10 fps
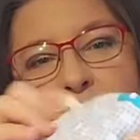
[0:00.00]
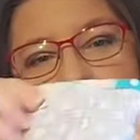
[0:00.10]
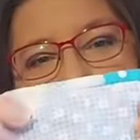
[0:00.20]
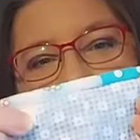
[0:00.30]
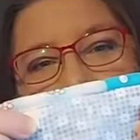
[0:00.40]

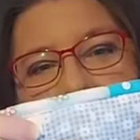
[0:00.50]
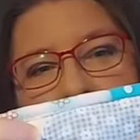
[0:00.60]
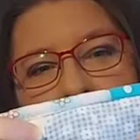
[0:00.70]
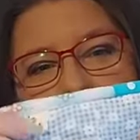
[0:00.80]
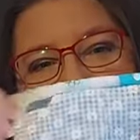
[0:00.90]
bias
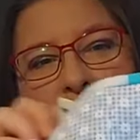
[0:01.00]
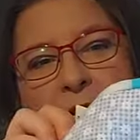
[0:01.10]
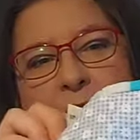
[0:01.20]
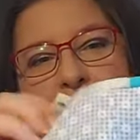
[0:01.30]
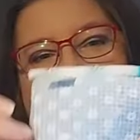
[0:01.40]
tapes
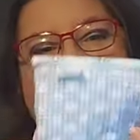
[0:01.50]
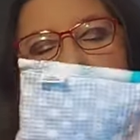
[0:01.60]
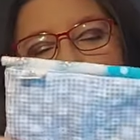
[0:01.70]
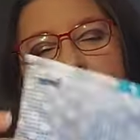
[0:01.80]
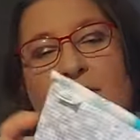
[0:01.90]

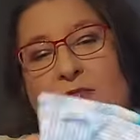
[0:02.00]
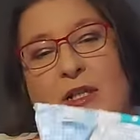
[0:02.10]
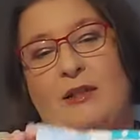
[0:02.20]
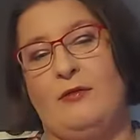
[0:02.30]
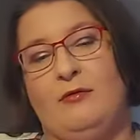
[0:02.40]

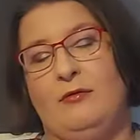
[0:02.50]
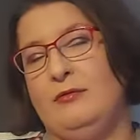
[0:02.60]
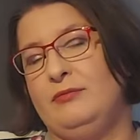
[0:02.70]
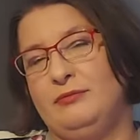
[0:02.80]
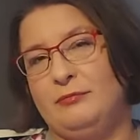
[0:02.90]
just to
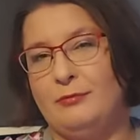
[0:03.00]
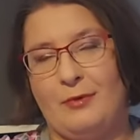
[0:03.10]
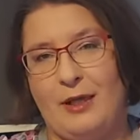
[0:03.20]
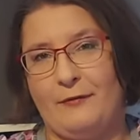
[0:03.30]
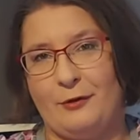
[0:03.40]

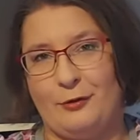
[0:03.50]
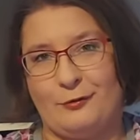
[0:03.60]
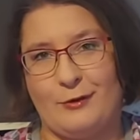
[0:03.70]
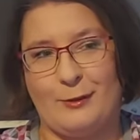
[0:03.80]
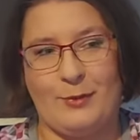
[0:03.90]
have a
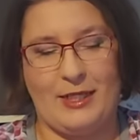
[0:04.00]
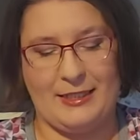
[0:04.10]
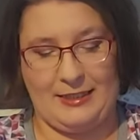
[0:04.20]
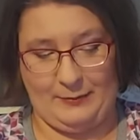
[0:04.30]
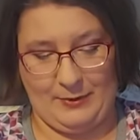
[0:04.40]
turquoise bias
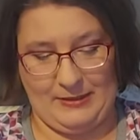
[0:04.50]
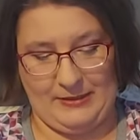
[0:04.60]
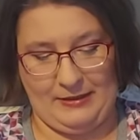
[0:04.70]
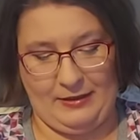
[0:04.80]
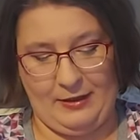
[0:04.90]
tape
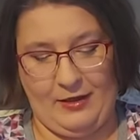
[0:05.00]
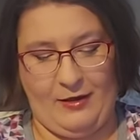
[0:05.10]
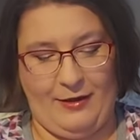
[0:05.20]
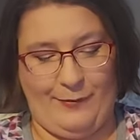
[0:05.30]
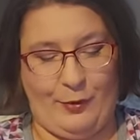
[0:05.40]
inside,
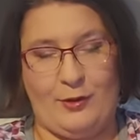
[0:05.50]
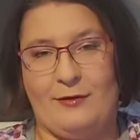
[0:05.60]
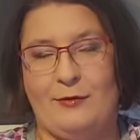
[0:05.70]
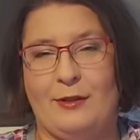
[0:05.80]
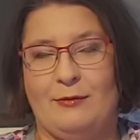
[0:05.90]

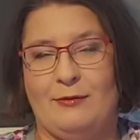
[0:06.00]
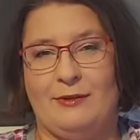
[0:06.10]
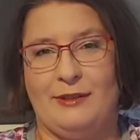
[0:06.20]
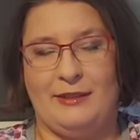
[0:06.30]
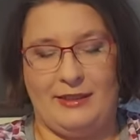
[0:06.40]
because you know,
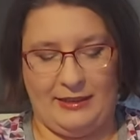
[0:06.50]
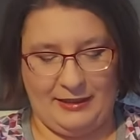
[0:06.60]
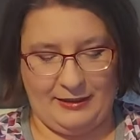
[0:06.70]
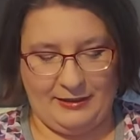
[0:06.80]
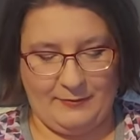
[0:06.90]

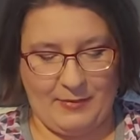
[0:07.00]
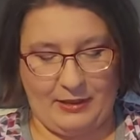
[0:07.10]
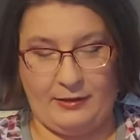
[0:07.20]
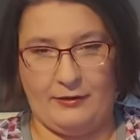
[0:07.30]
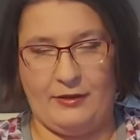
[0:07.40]
details
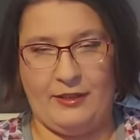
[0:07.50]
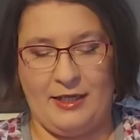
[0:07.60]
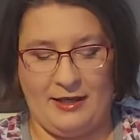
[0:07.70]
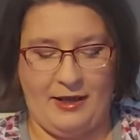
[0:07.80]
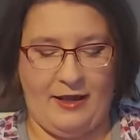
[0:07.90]
matter
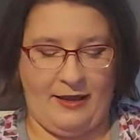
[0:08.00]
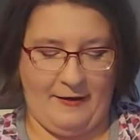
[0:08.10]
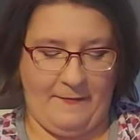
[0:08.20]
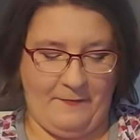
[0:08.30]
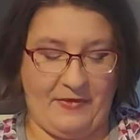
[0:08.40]

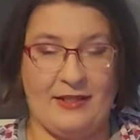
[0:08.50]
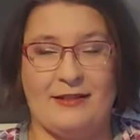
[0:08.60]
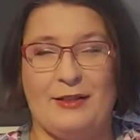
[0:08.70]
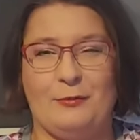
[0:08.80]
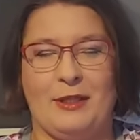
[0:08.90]

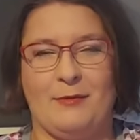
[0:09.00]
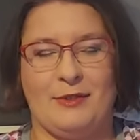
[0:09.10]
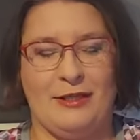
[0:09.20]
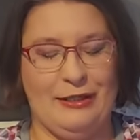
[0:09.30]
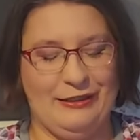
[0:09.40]

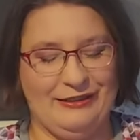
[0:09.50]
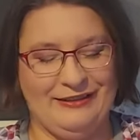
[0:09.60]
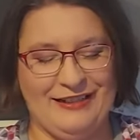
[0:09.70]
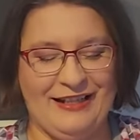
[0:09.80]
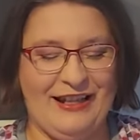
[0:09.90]
sometimes.
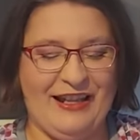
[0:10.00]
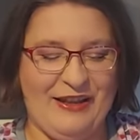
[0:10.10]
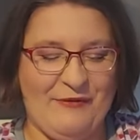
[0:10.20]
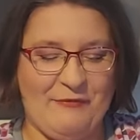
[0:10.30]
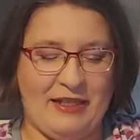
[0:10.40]

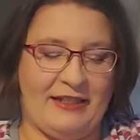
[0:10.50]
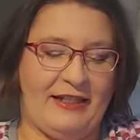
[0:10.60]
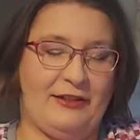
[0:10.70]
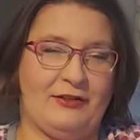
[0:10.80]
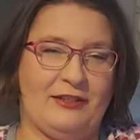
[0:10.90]
But
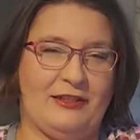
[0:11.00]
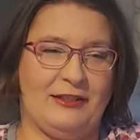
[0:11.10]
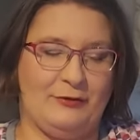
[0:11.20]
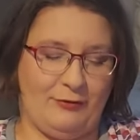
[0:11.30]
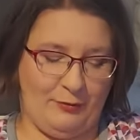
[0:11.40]
I thought that
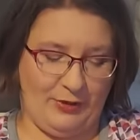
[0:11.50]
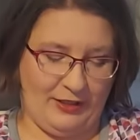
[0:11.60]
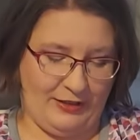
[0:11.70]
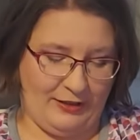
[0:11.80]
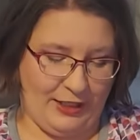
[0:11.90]
it would
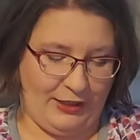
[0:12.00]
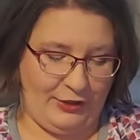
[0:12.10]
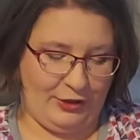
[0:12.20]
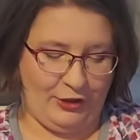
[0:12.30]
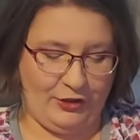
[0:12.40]
be a nice
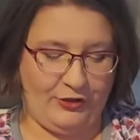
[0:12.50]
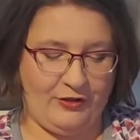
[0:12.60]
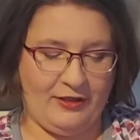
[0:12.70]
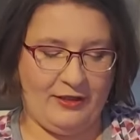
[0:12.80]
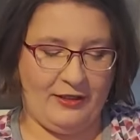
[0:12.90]
gesture,
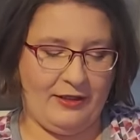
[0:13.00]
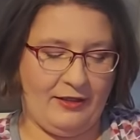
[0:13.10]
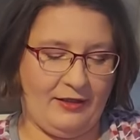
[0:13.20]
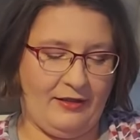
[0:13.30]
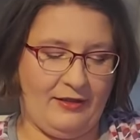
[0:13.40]

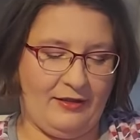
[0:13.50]
and